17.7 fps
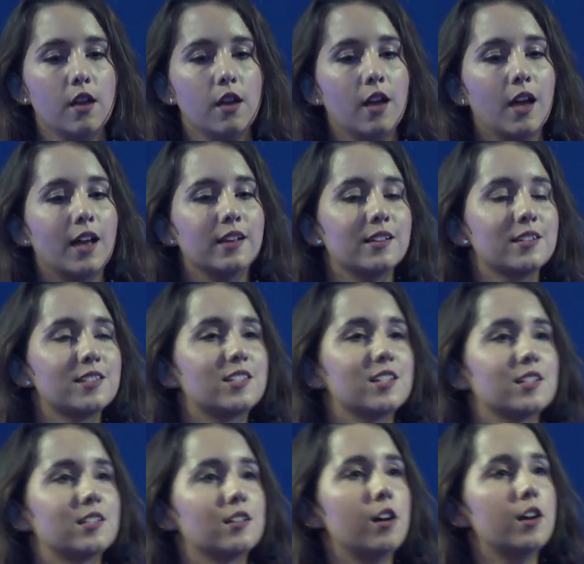And as
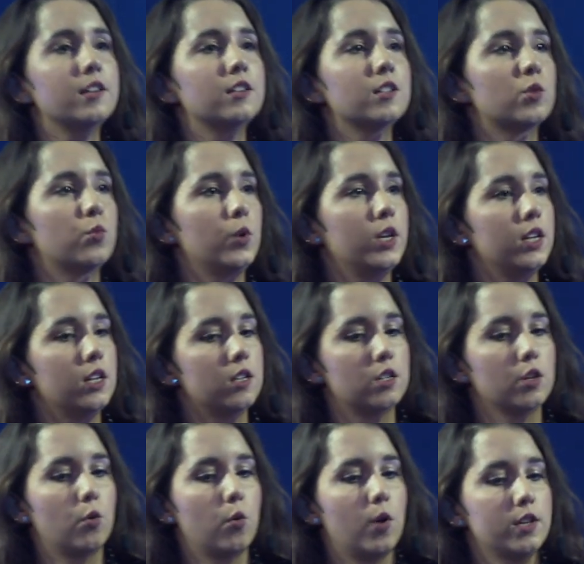designers, we need
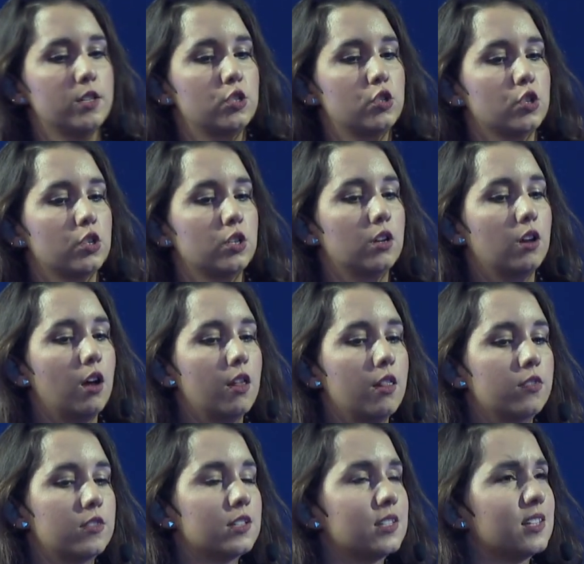to question
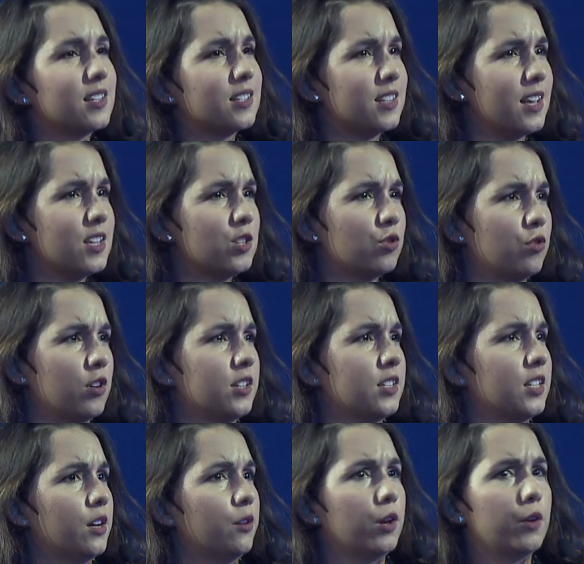the success
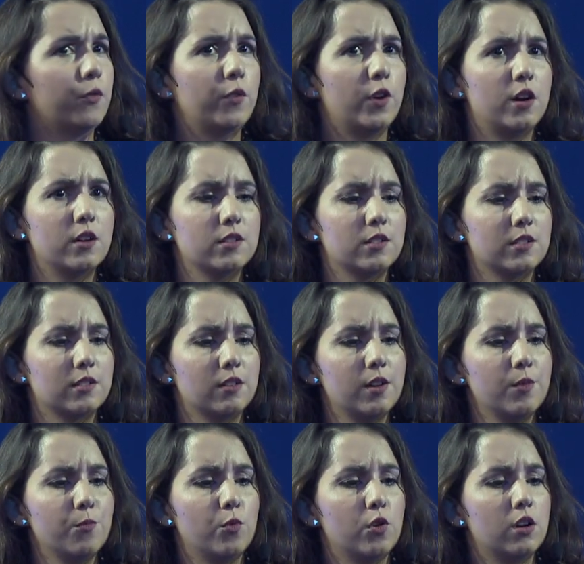criteria for our
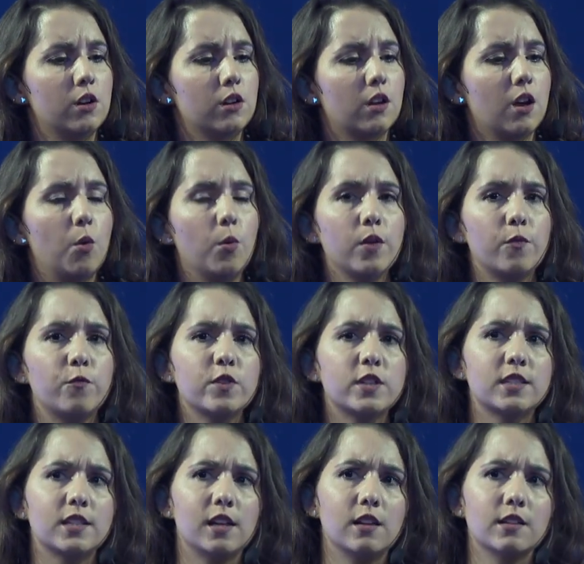design work. Are we
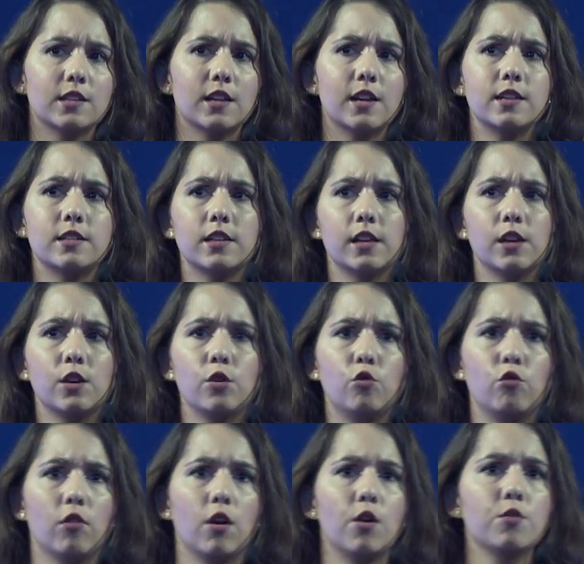facilitating
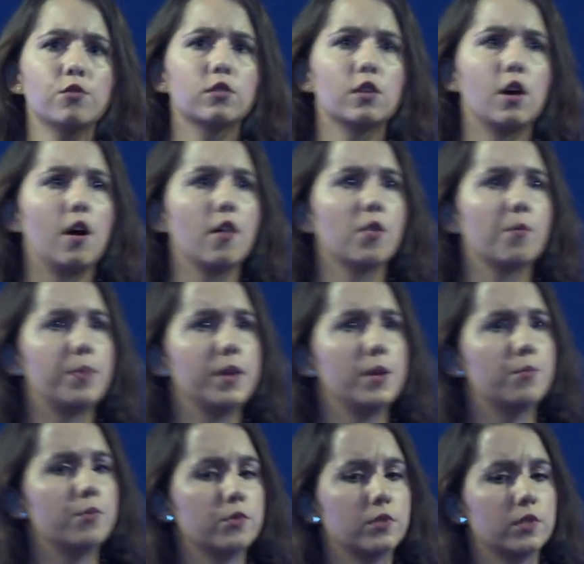growth at other
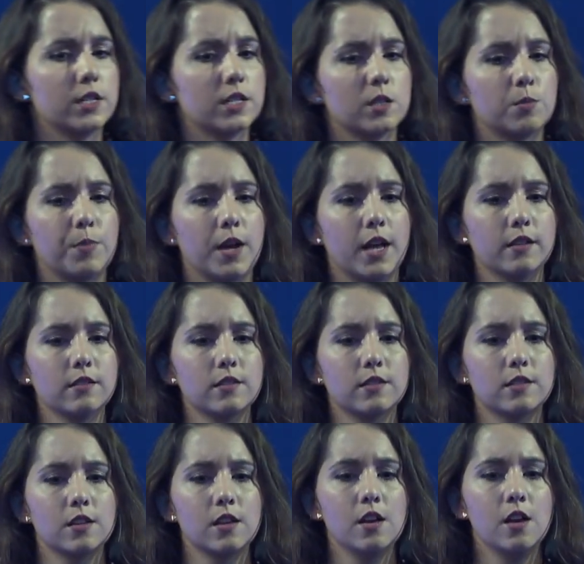people's
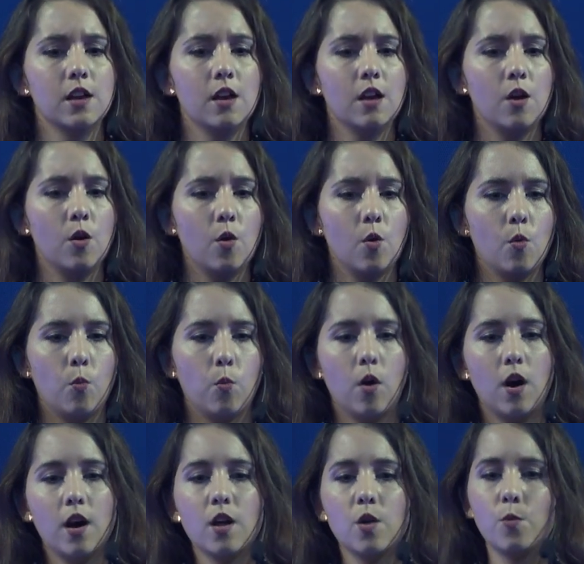expense?
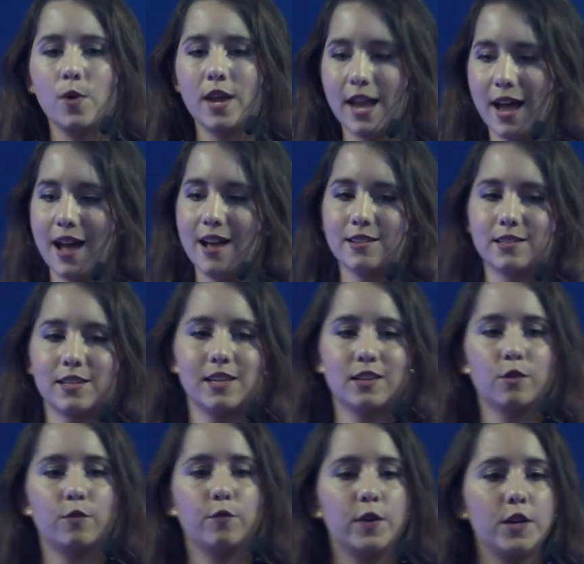Why are we
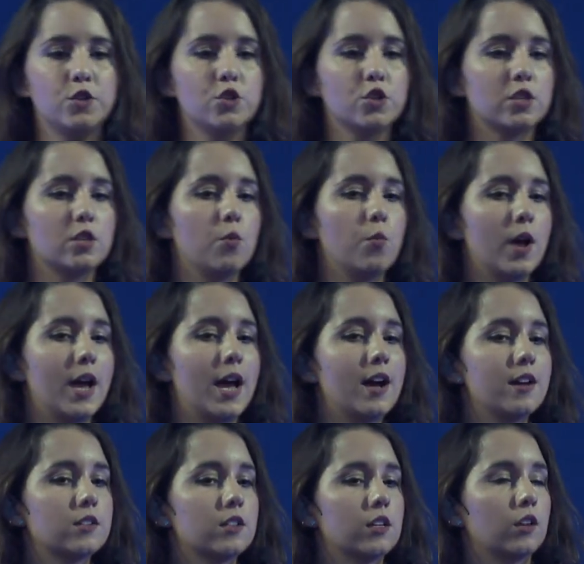adding the features that we're
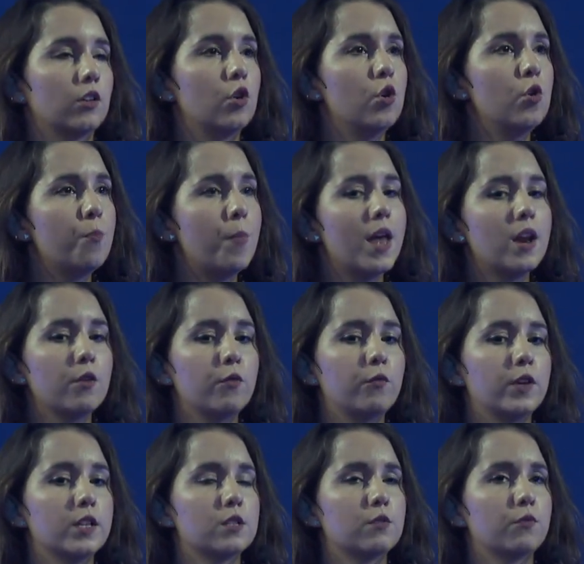adding? Who
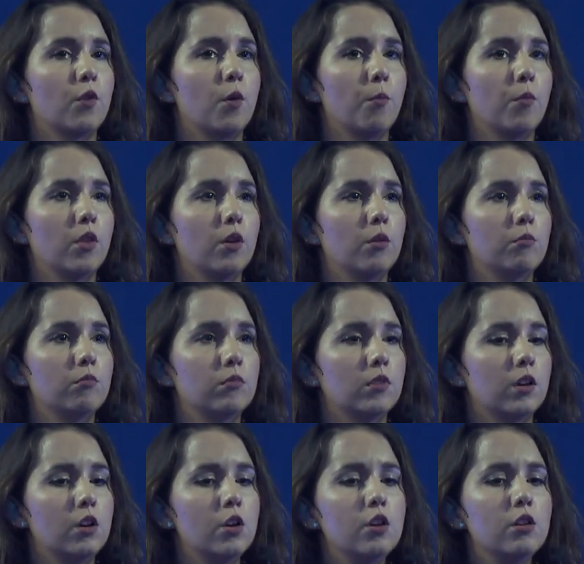benefits from them
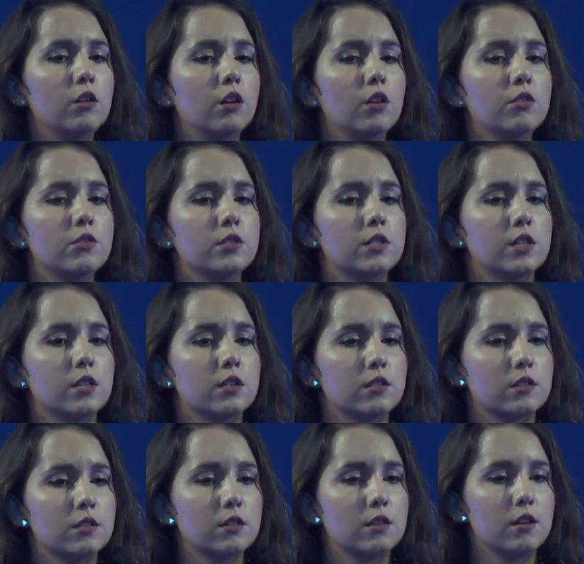and who
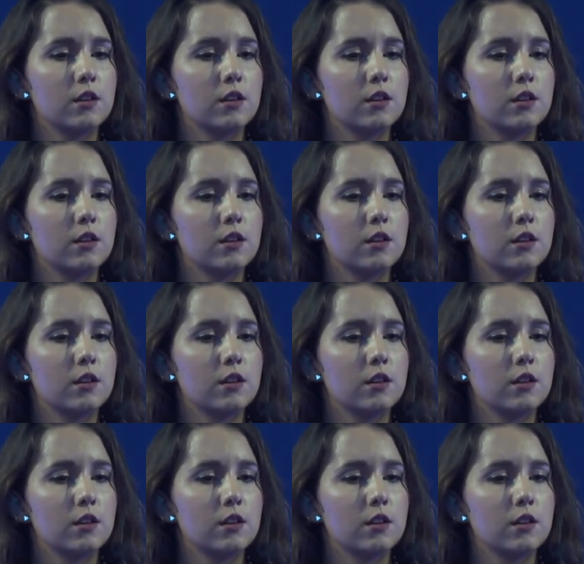loses?